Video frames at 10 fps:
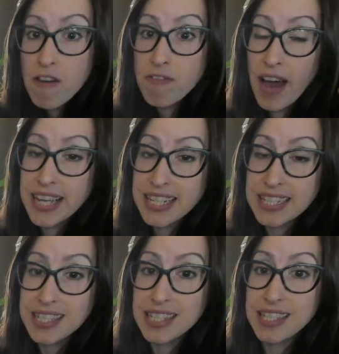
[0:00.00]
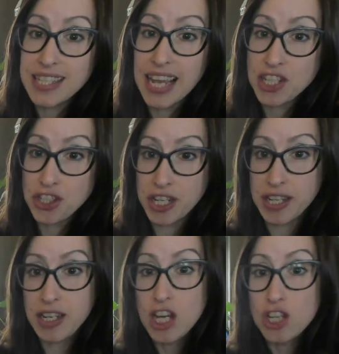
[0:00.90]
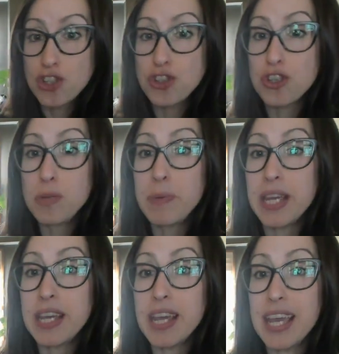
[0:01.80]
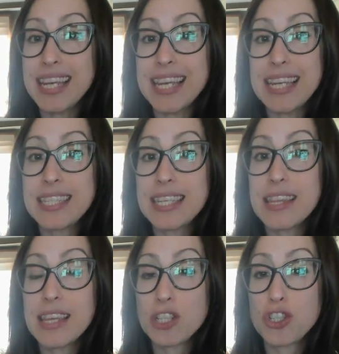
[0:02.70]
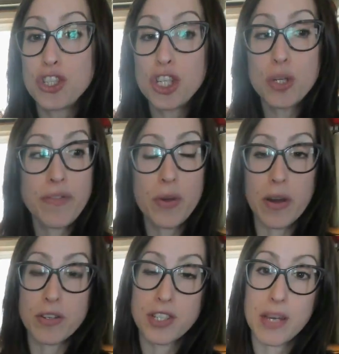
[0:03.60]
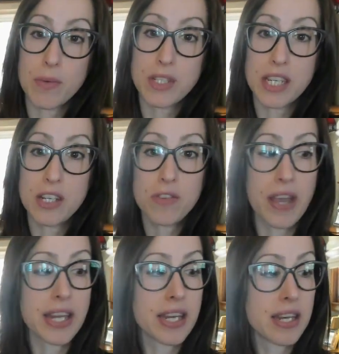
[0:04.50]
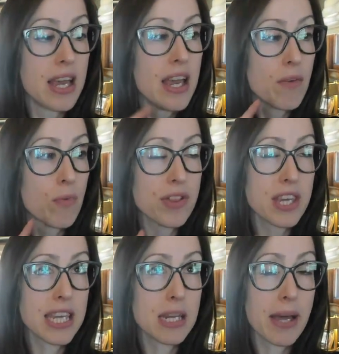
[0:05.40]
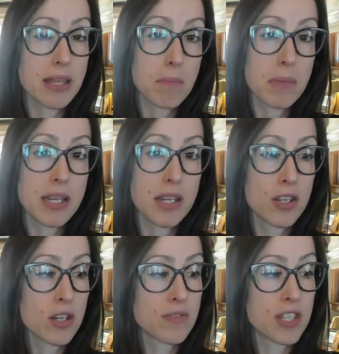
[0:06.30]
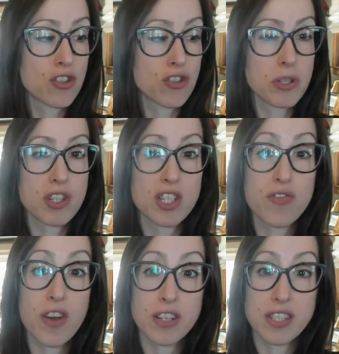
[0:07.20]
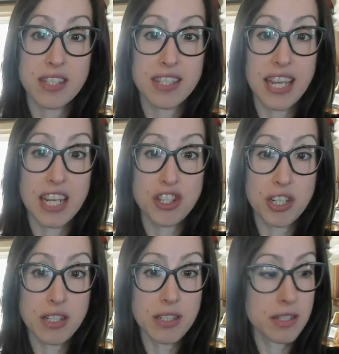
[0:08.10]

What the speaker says: Finding sensation should be an easy thing to do if you understand what's innervated. We're thinking about the median nerve distribution as far as sensation,